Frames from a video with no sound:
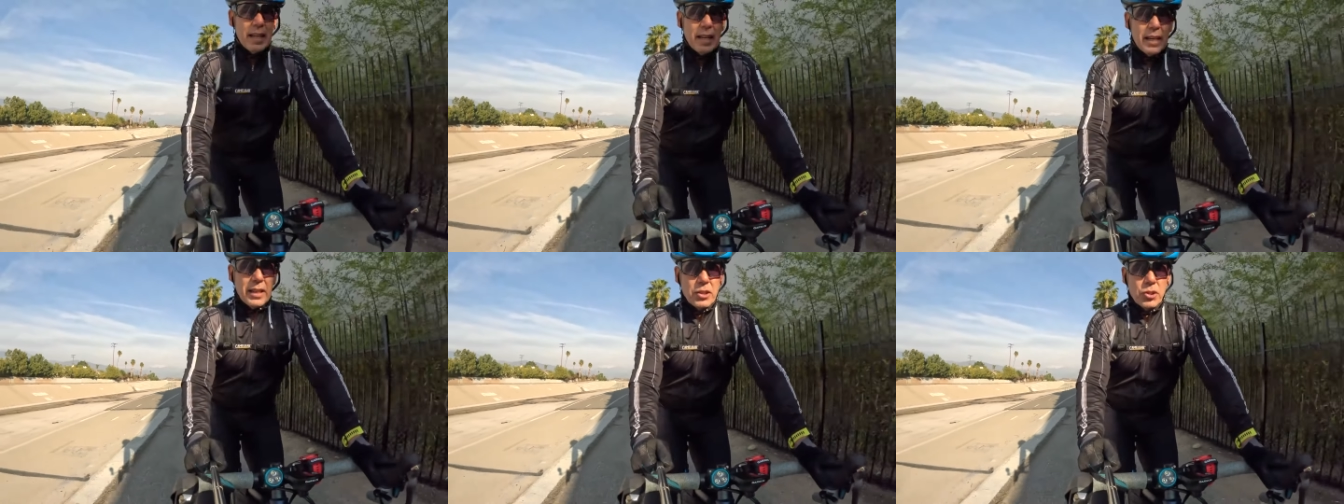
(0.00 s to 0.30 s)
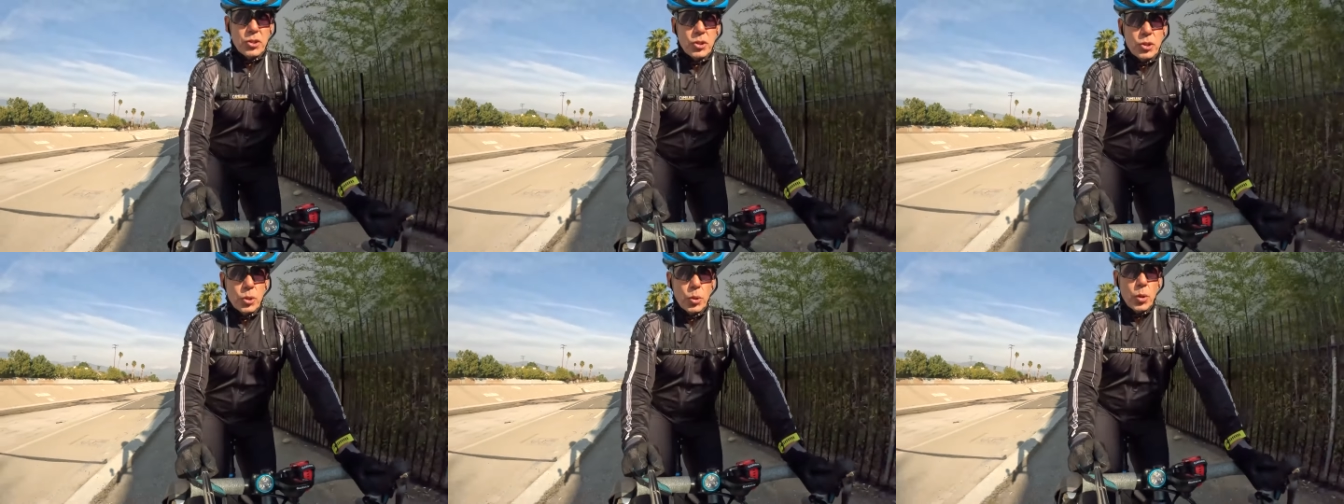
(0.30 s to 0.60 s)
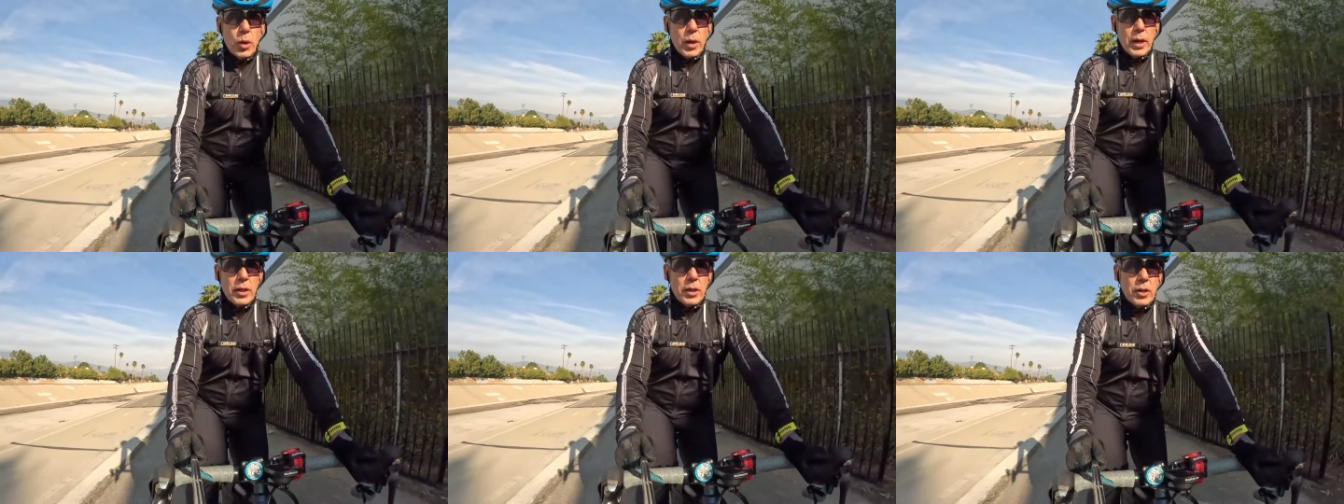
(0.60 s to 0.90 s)

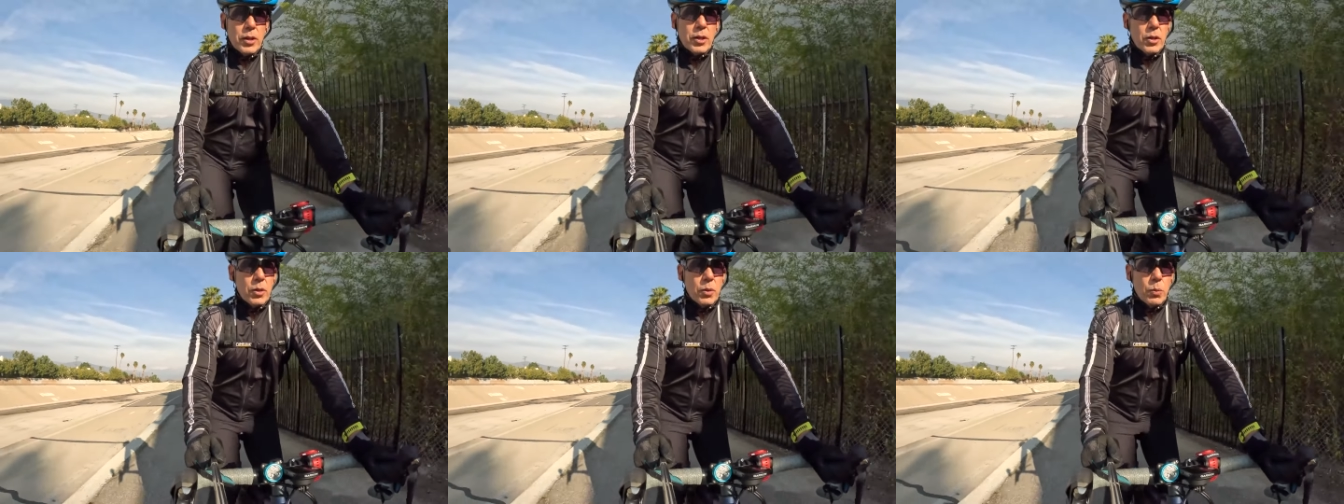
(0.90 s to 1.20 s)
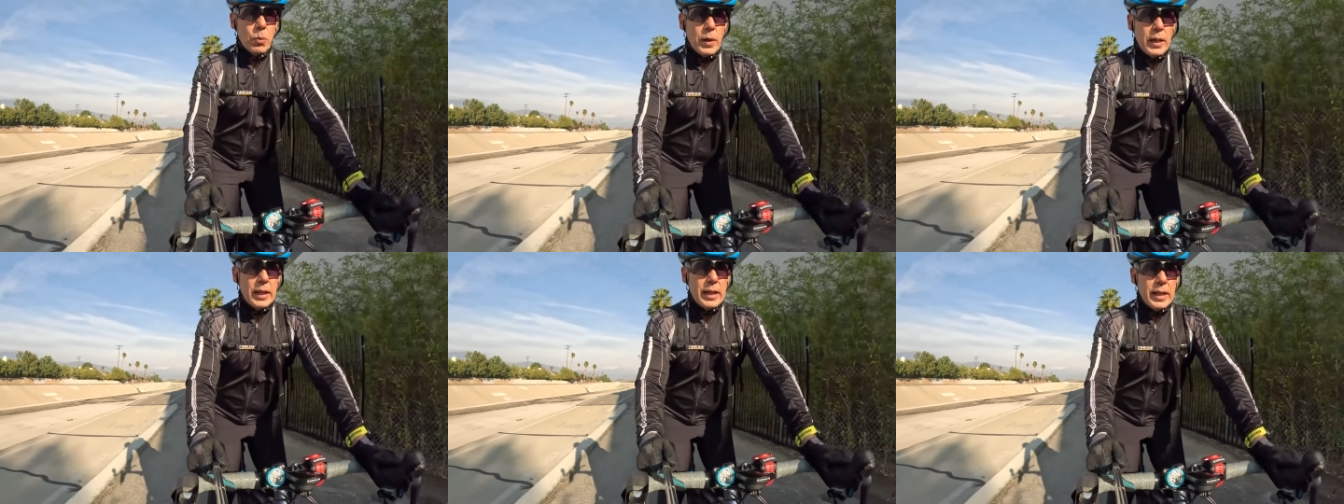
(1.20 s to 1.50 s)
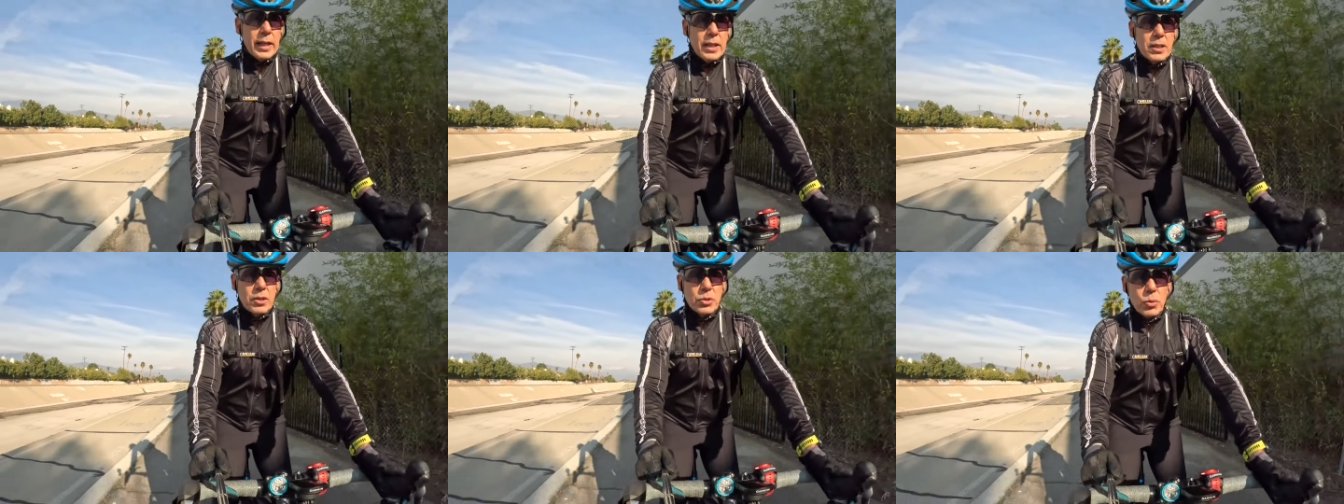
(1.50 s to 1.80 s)
enjoy your
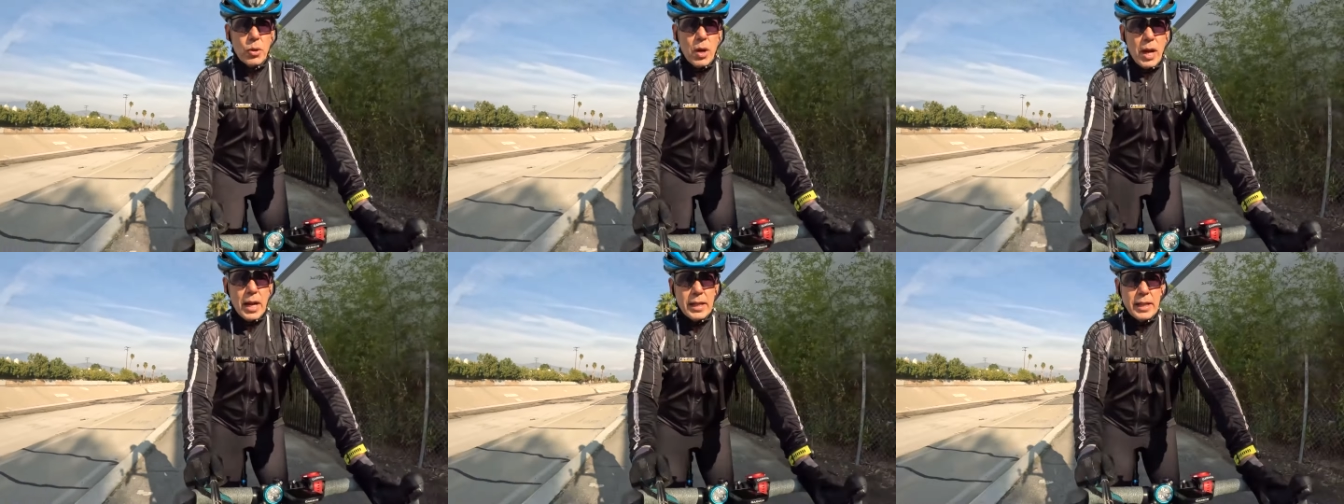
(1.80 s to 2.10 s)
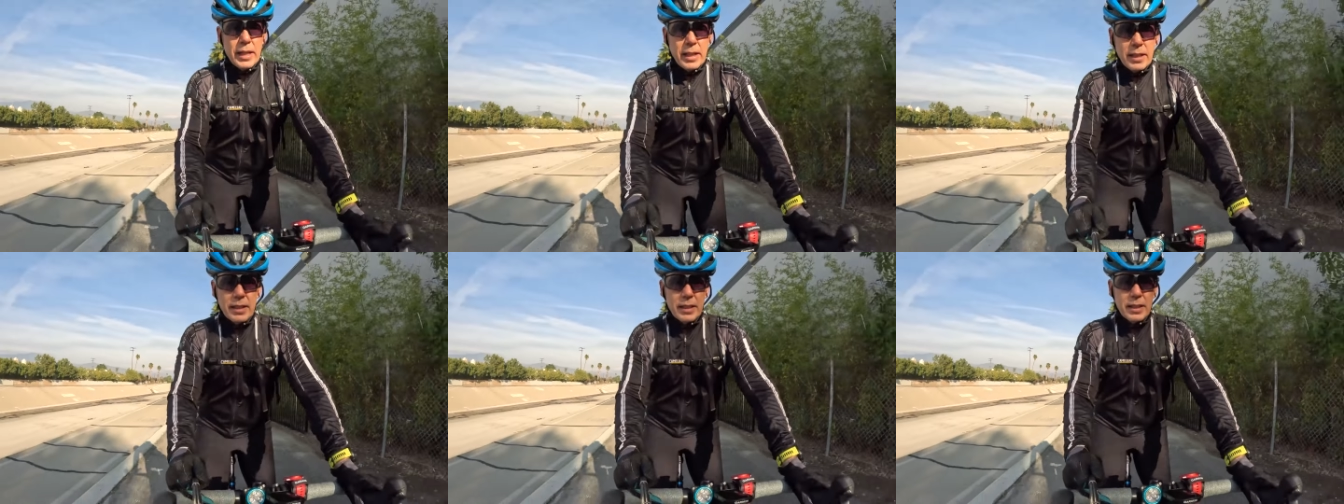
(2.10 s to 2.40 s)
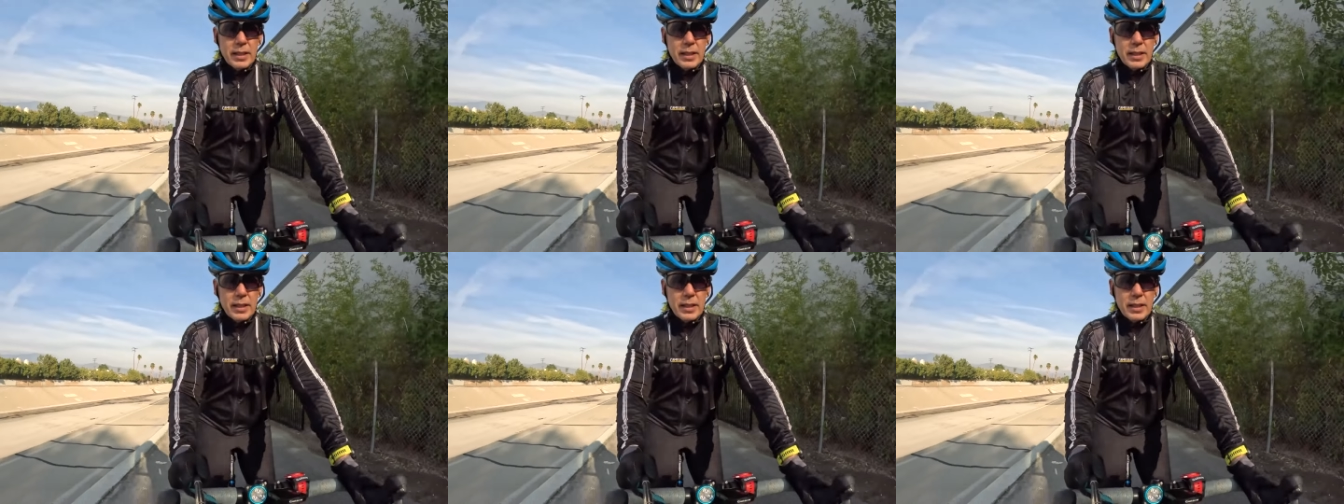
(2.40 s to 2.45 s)
weekends riding